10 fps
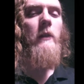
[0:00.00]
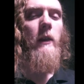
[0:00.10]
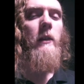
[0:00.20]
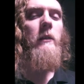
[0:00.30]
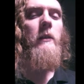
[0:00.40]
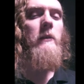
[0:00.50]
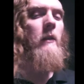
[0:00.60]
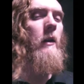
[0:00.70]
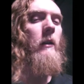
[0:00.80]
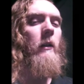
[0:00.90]
10 does
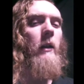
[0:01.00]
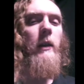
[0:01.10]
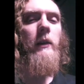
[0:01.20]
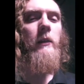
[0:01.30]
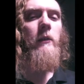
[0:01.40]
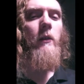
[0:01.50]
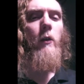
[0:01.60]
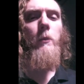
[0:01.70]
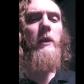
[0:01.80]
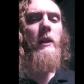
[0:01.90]
not like
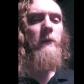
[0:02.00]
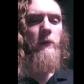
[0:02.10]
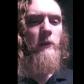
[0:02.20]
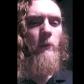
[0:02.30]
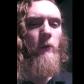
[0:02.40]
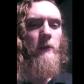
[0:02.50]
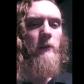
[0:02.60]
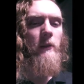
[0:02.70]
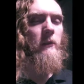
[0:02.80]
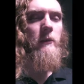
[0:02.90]
OBS for some
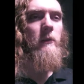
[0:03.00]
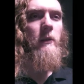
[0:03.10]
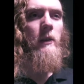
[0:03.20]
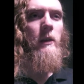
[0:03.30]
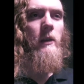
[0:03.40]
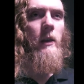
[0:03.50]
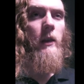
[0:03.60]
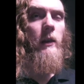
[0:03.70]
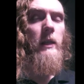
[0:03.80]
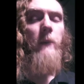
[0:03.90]
reason.
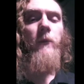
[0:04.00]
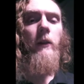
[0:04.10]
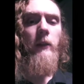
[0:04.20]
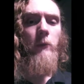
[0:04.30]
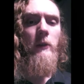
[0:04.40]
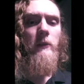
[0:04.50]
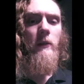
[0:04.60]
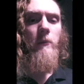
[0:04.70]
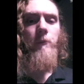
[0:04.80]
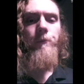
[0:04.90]
I got to keep fiddling with
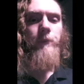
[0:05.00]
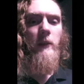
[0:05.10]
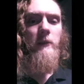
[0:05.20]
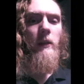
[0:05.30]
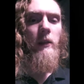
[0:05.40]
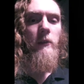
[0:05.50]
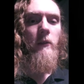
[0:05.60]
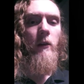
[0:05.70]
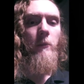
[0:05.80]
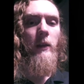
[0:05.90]
some
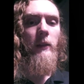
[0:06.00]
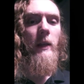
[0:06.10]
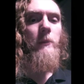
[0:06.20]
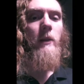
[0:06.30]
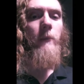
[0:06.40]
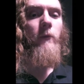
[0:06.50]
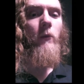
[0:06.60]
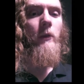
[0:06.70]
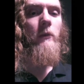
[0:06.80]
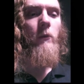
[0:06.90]
settings on my laptop
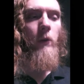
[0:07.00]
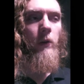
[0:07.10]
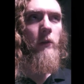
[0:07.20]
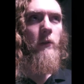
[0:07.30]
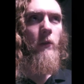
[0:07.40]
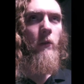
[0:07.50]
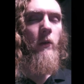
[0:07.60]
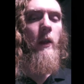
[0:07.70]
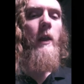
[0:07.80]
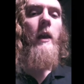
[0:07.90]
for it to work. So
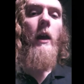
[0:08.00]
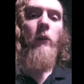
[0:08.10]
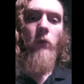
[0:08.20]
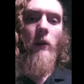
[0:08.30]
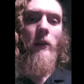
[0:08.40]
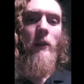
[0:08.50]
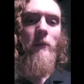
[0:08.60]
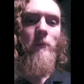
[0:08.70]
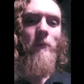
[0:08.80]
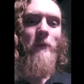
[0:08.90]
I'll try it
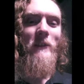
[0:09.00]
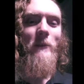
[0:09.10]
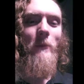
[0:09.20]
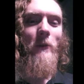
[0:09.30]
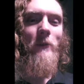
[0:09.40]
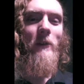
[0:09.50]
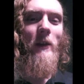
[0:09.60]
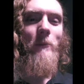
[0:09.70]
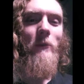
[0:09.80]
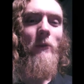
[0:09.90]
again some other
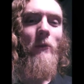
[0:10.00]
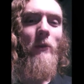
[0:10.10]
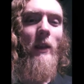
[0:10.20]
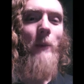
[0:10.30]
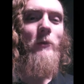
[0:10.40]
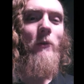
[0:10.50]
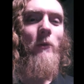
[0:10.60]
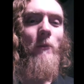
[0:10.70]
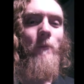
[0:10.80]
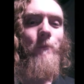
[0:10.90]
time to
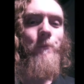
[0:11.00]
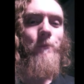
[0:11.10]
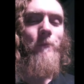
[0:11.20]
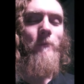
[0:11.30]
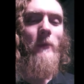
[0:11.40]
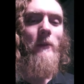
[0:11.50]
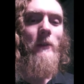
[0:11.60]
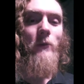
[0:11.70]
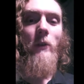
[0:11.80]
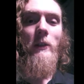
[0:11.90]
capture
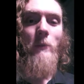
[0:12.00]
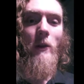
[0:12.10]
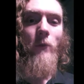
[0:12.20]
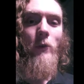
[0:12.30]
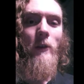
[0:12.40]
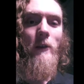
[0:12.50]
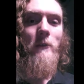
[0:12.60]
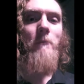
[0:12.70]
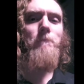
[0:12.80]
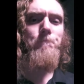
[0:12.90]
the screens better for you guys.